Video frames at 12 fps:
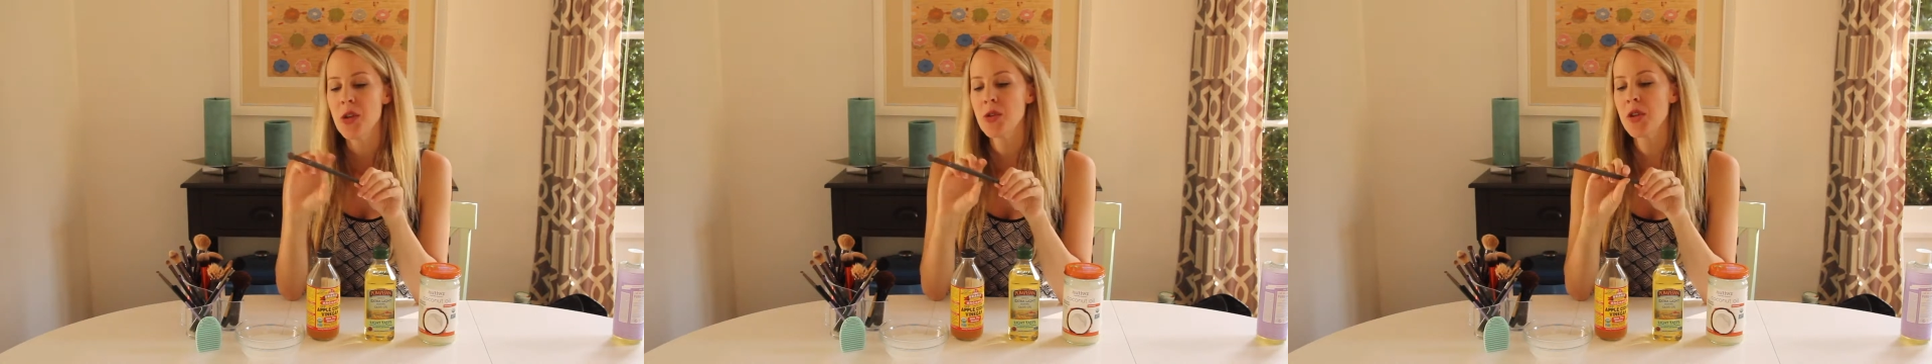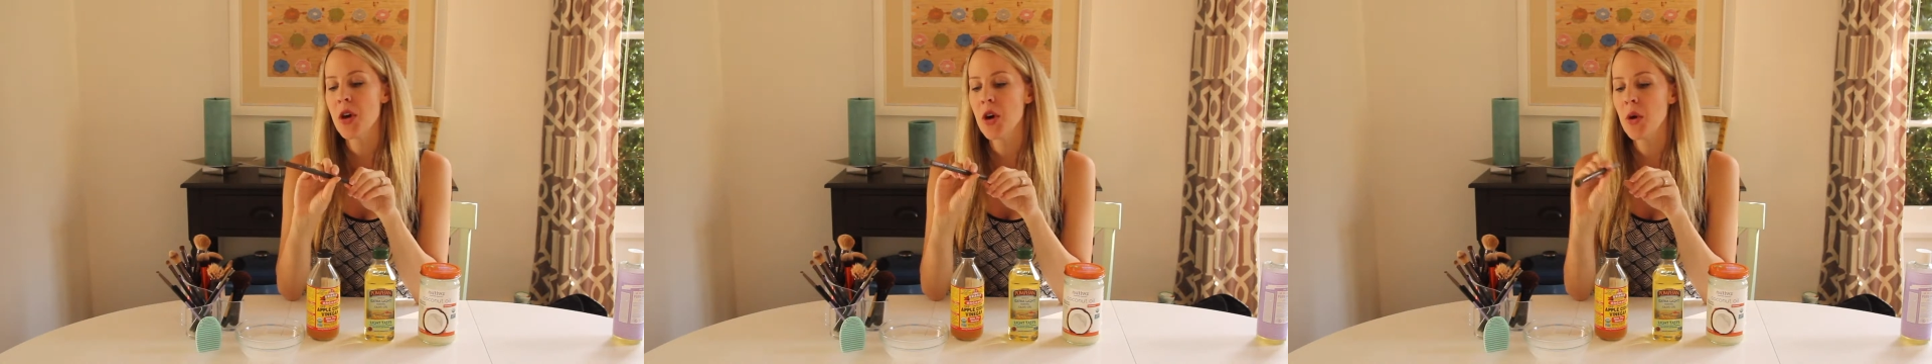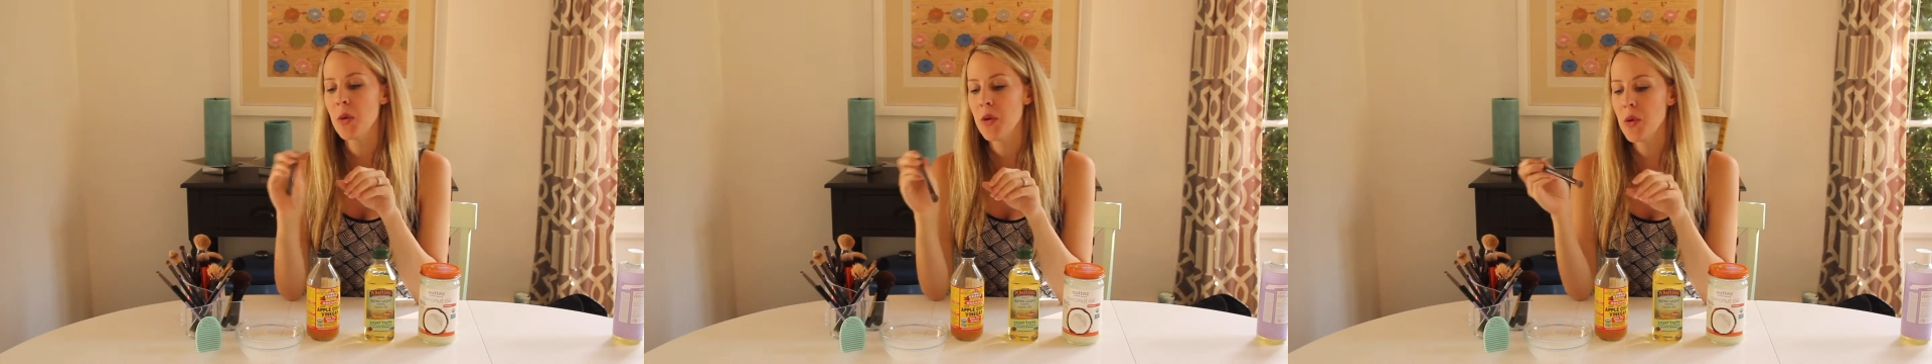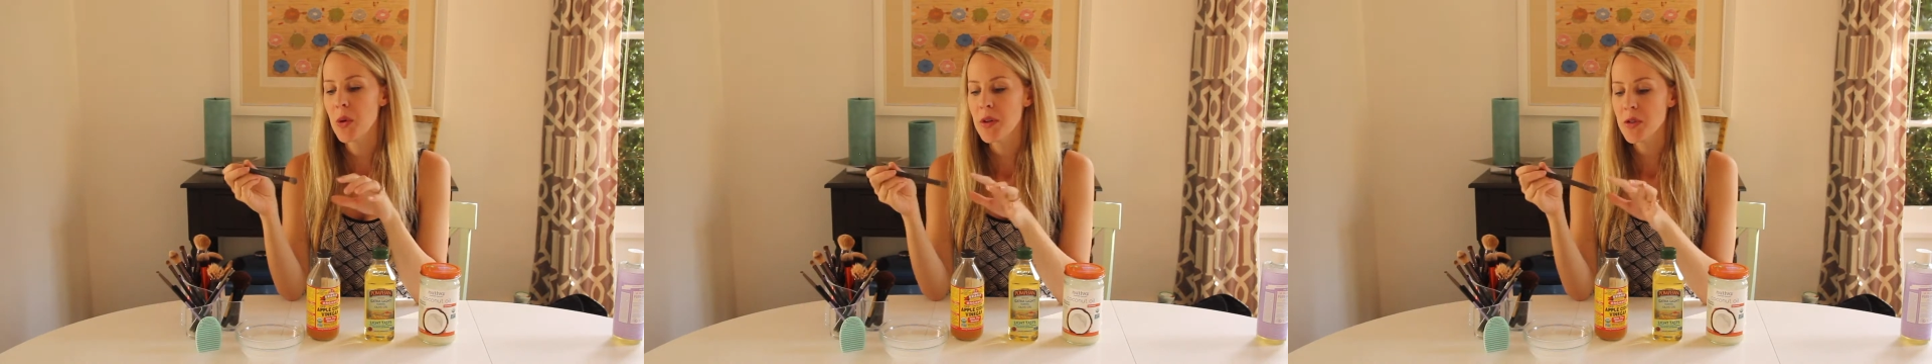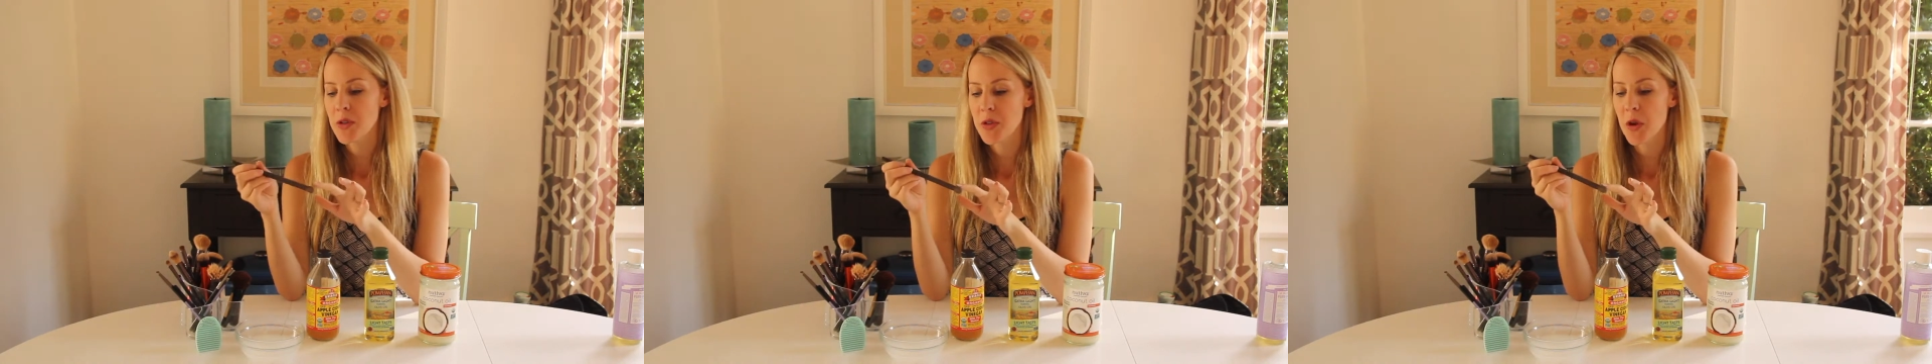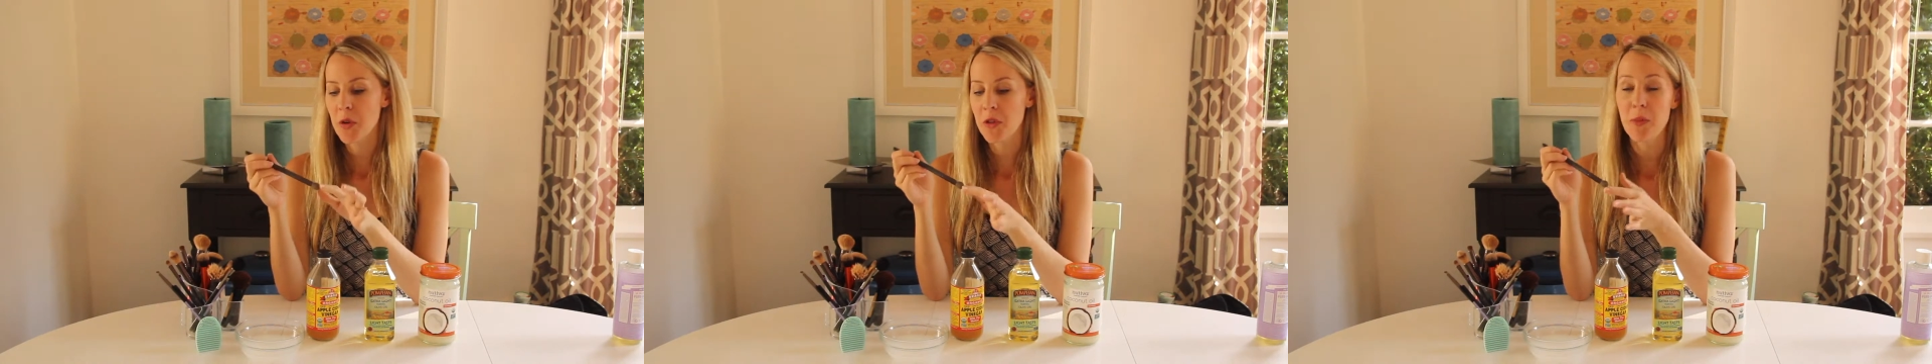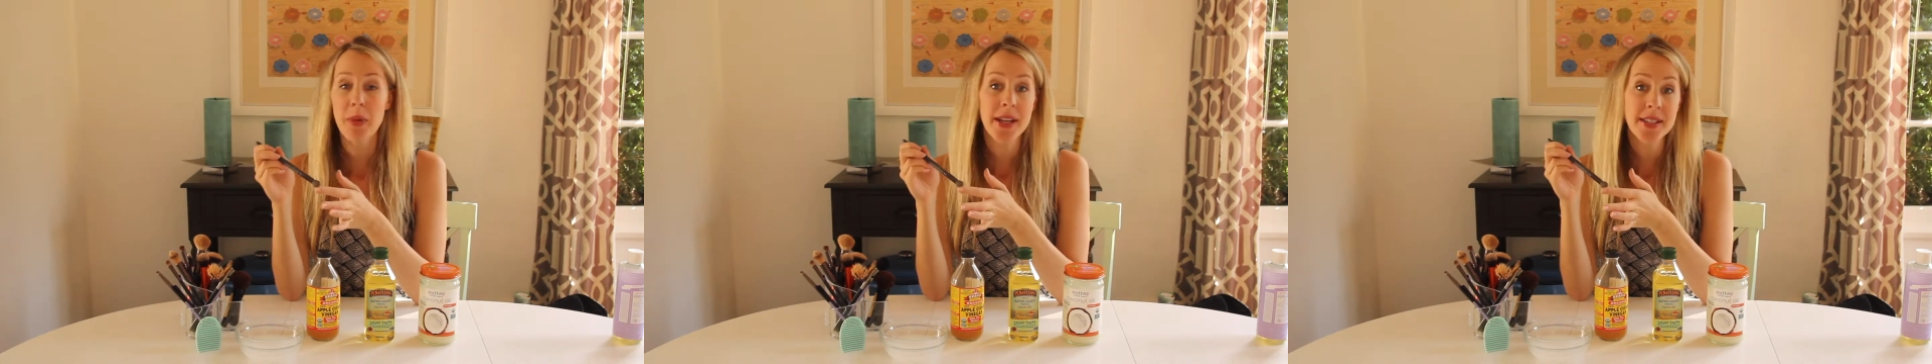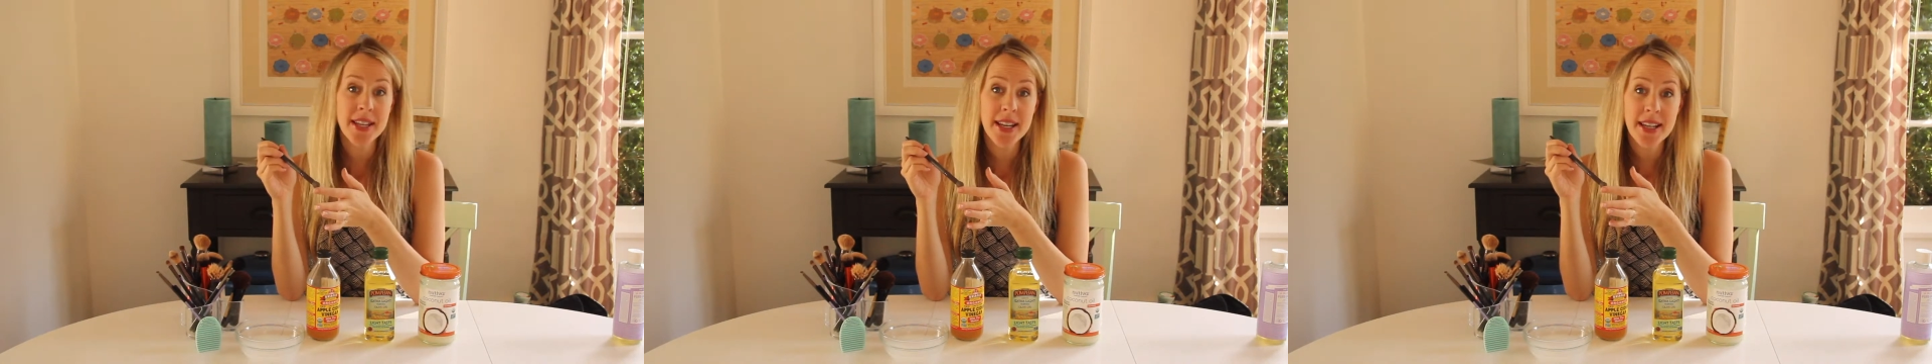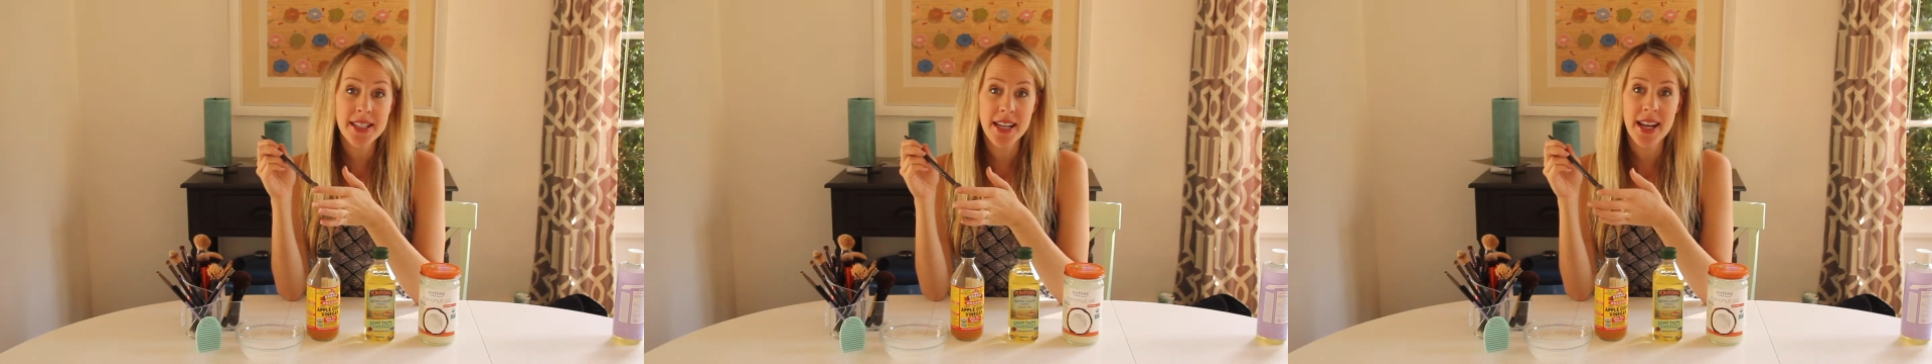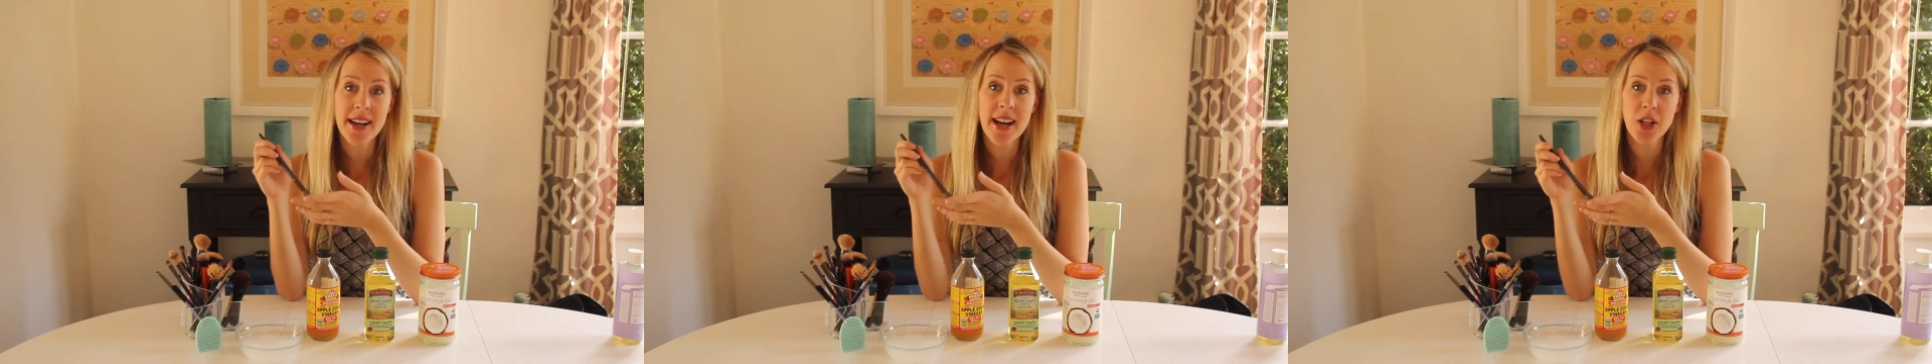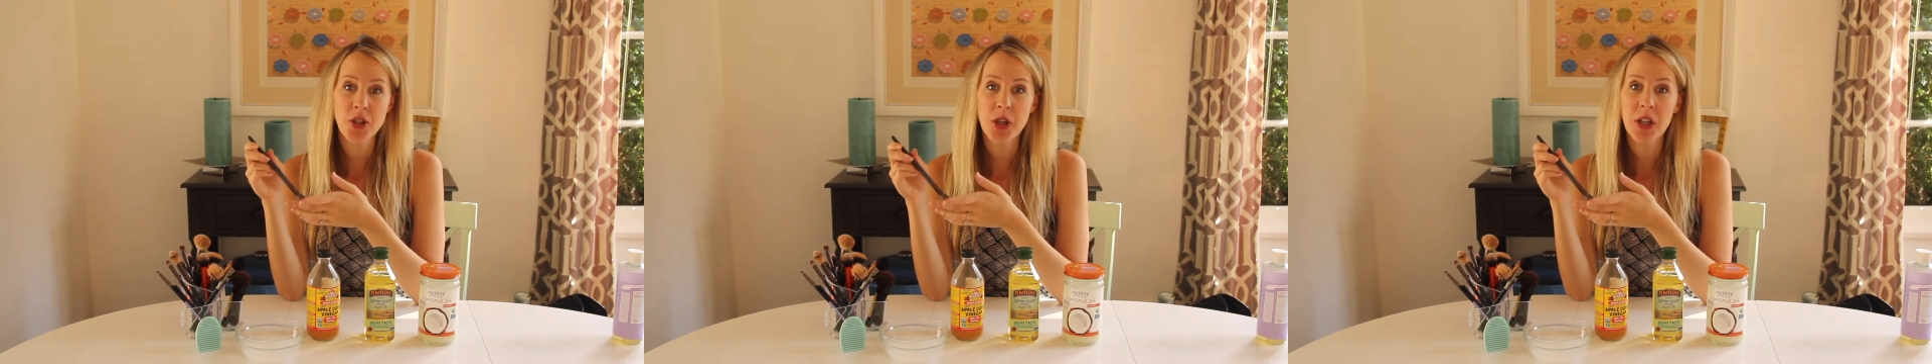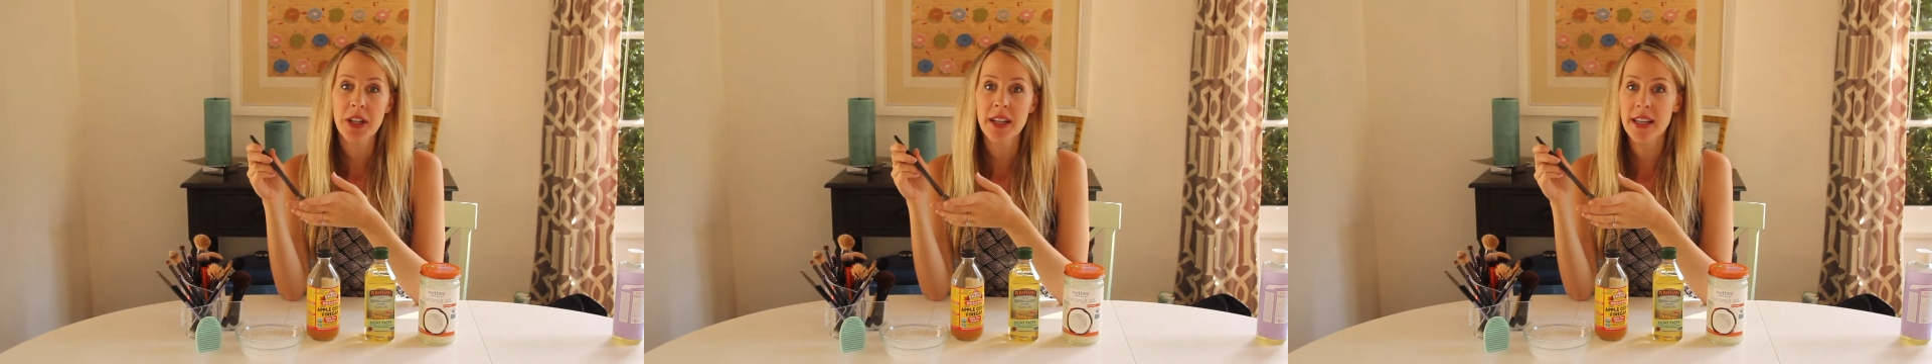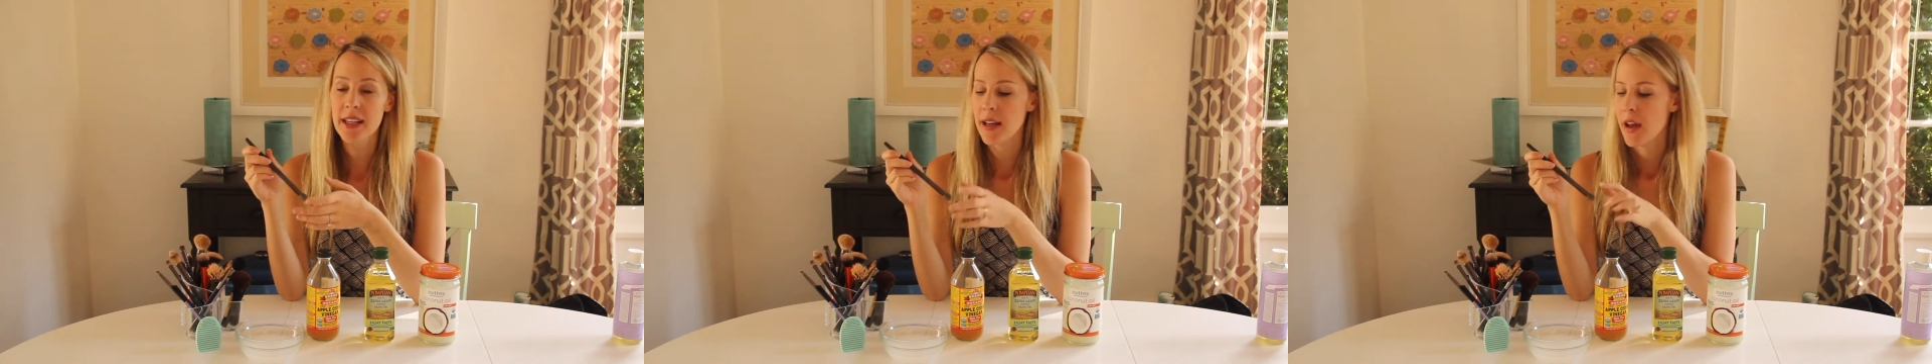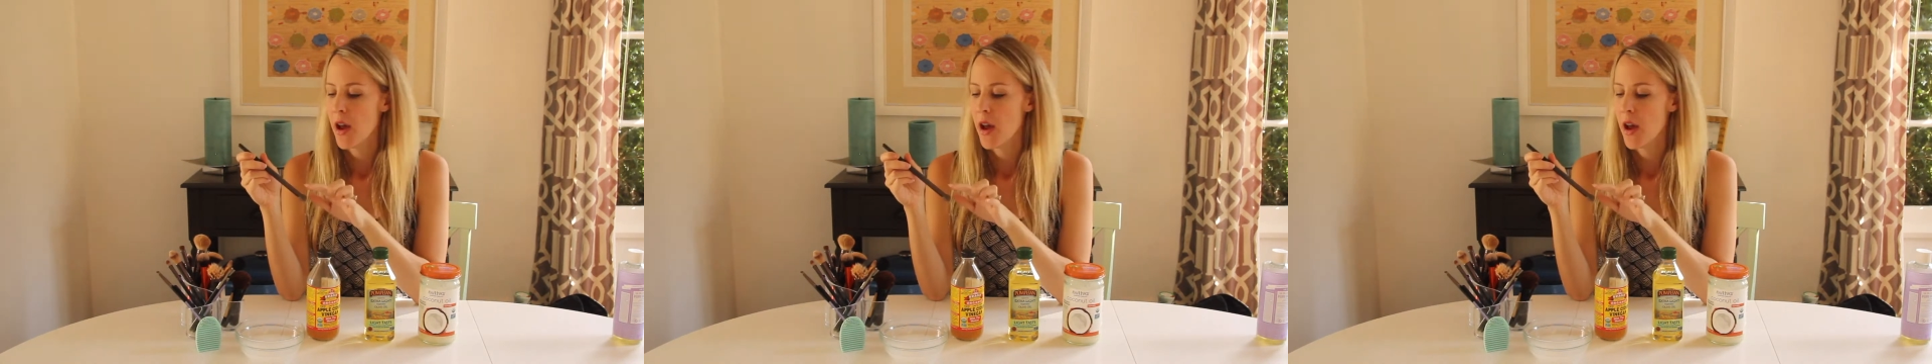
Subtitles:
So you can soak the base in it to get an extra clean,